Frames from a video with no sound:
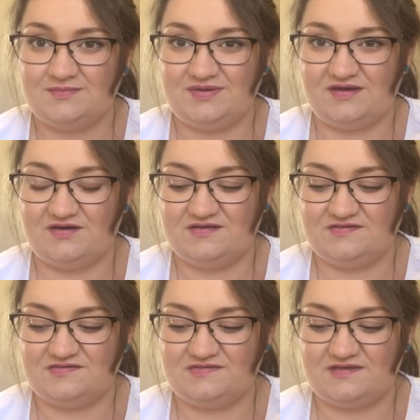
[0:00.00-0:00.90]

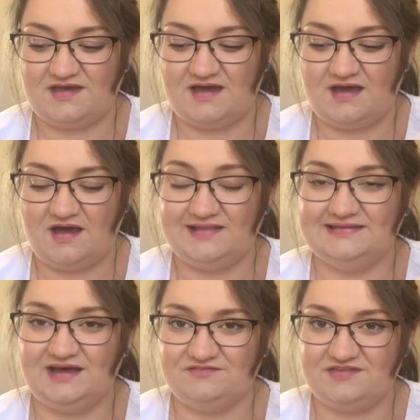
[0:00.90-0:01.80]
because I
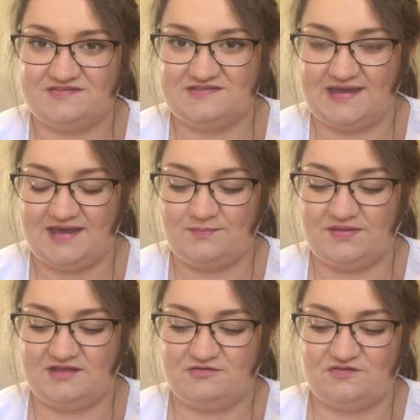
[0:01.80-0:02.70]
love this deck,
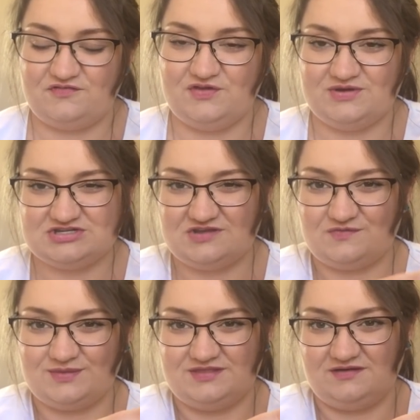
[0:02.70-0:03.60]
but there was a few
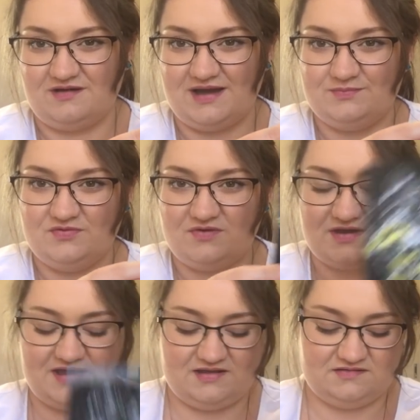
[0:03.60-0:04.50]
issues with the guidebook,
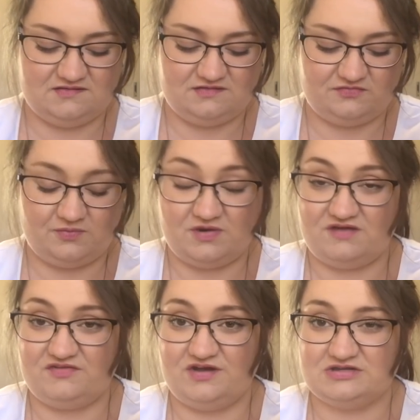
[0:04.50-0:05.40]
and from what
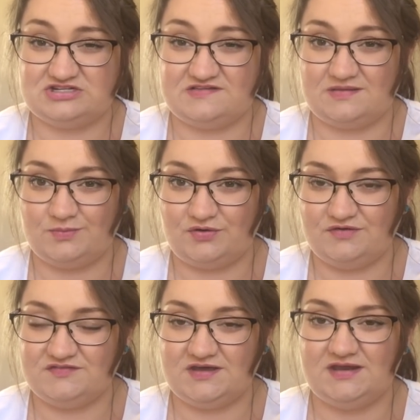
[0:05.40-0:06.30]
I've heard, she's
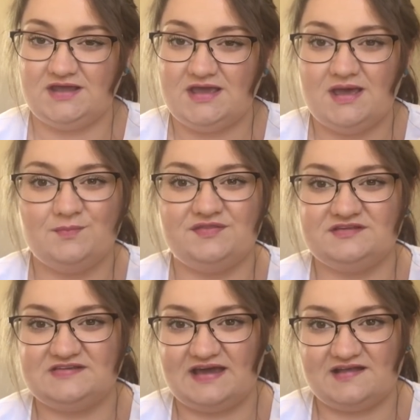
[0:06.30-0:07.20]
improved it. But
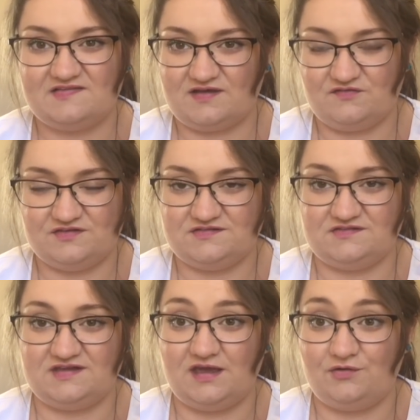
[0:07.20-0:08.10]
the deck itself is
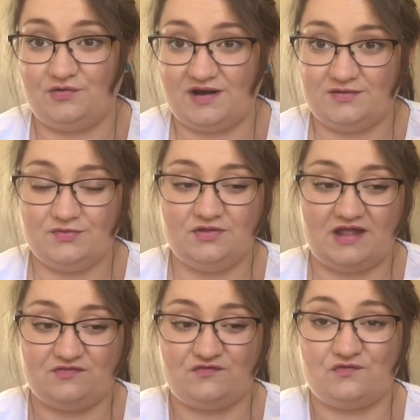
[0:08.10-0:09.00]
just incredible
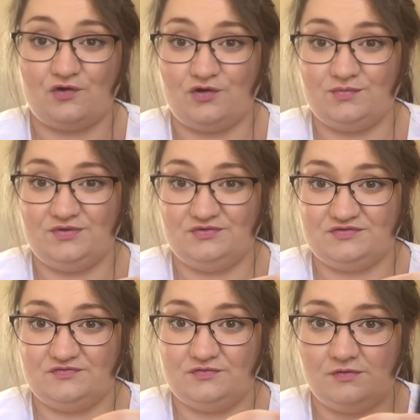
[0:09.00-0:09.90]
and so
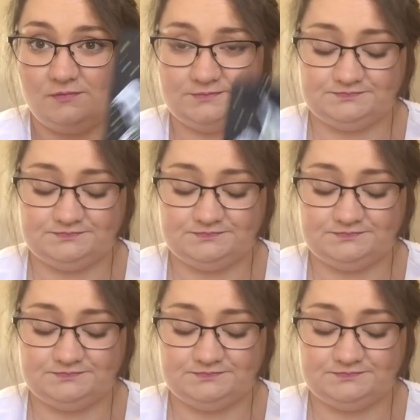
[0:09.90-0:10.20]
beautiful.